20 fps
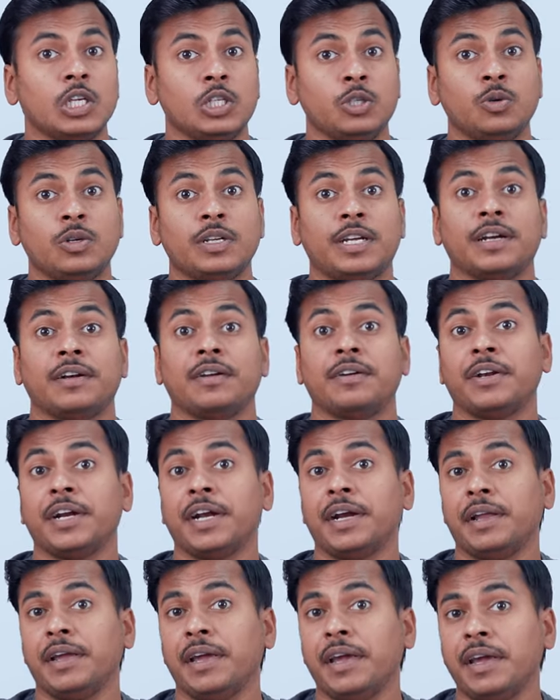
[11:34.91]
You'll get
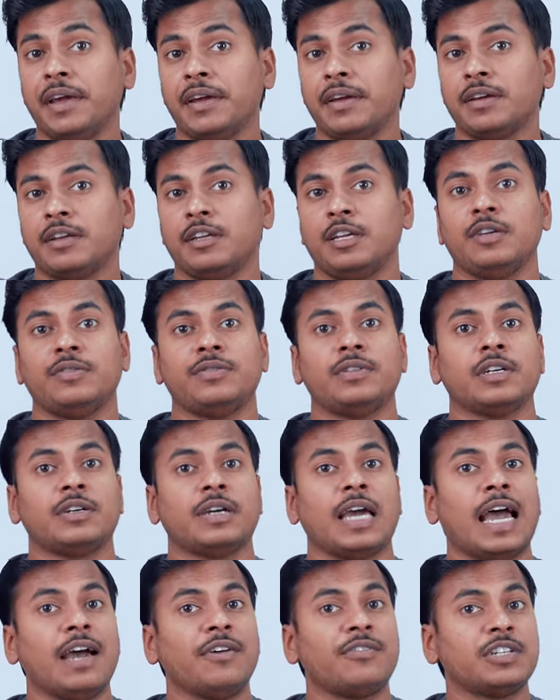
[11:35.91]
grade A if the
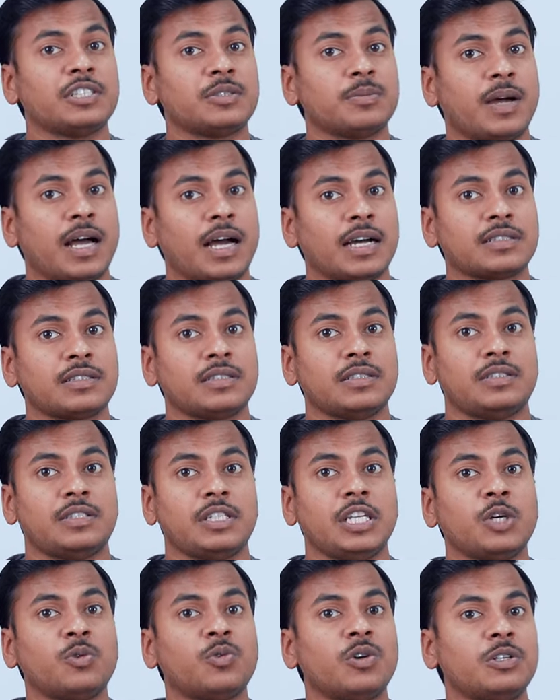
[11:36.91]
average marks is
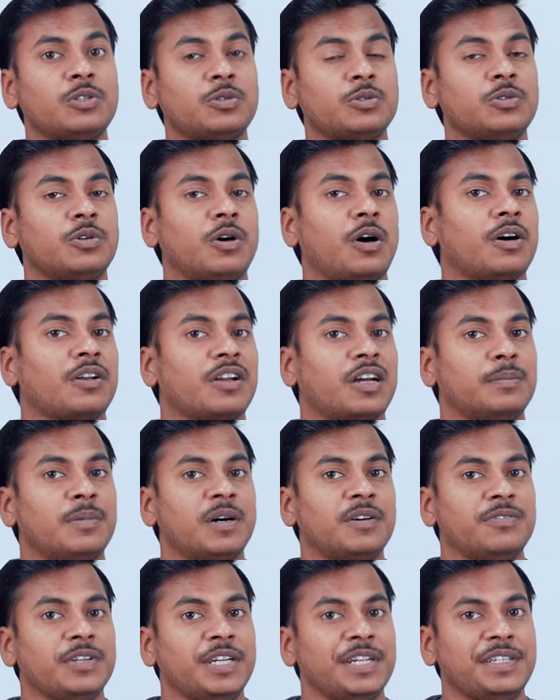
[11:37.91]
equal to or
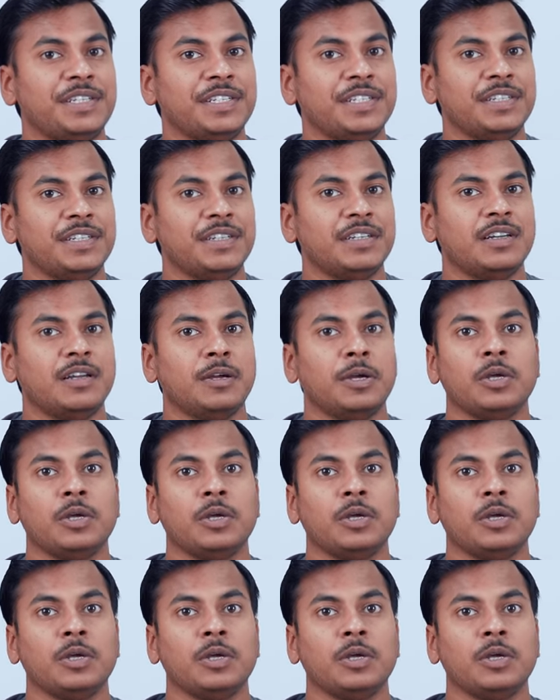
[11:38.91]
above 80.